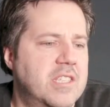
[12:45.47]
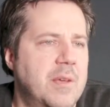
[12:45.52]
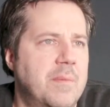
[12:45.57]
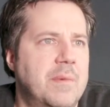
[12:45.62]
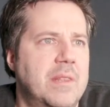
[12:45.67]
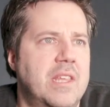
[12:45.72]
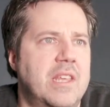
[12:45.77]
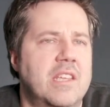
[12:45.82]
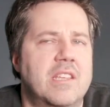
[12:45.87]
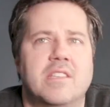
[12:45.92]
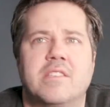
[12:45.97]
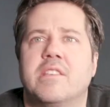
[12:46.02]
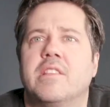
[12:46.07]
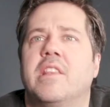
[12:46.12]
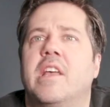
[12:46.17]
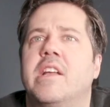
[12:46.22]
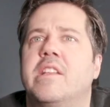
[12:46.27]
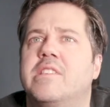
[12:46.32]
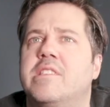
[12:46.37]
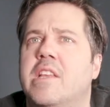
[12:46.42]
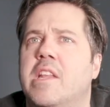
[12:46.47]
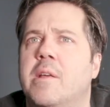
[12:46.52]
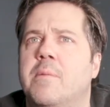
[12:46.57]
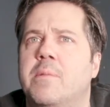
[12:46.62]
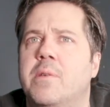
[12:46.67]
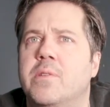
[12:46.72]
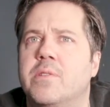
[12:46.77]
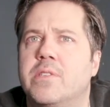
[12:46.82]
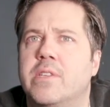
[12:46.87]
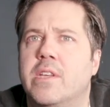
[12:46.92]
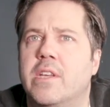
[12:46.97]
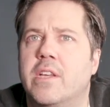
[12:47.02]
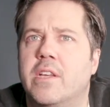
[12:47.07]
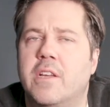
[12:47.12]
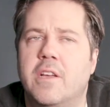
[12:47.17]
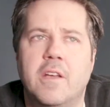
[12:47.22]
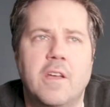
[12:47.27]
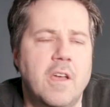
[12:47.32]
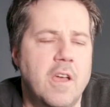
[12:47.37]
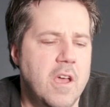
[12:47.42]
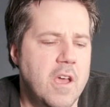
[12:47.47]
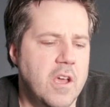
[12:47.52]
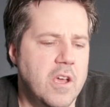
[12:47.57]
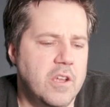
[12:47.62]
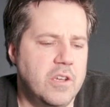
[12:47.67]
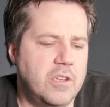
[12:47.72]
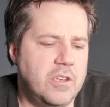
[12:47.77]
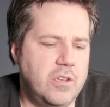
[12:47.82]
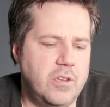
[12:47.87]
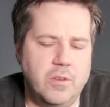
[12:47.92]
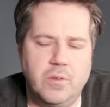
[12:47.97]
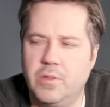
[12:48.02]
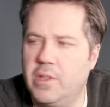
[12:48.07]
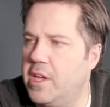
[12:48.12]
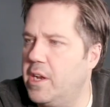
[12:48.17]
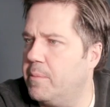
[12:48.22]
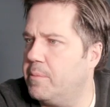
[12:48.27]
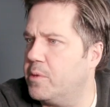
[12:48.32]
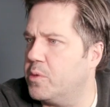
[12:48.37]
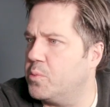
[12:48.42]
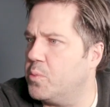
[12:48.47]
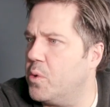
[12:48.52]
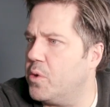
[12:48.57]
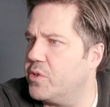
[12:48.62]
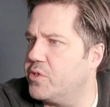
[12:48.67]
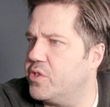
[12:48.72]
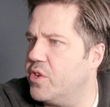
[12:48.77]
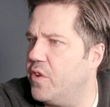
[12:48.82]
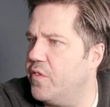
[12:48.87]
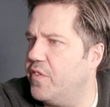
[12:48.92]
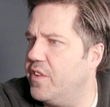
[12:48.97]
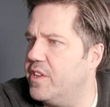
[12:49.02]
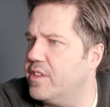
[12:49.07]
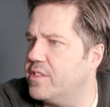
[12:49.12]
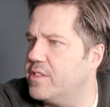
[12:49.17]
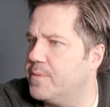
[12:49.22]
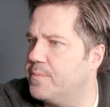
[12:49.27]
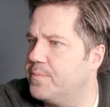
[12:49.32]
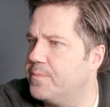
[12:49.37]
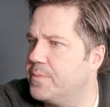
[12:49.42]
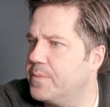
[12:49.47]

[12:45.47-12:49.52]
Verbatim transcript: some of these lights that I'm using to light up this work surface,